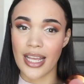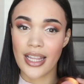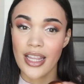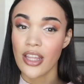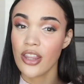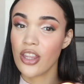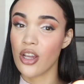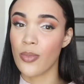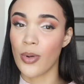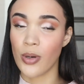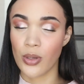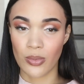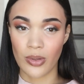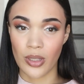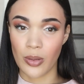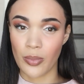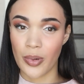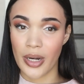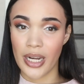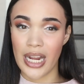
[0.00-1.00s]
I think they're both
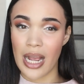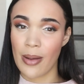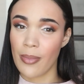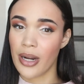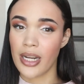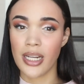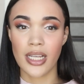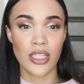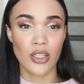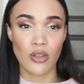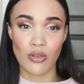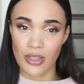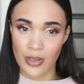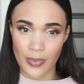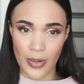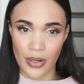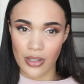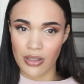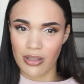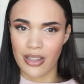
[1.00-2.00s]
really pretty. I'm going to use
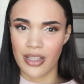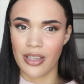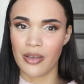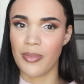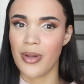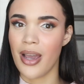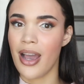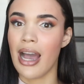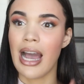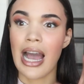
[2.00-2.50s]
both of them.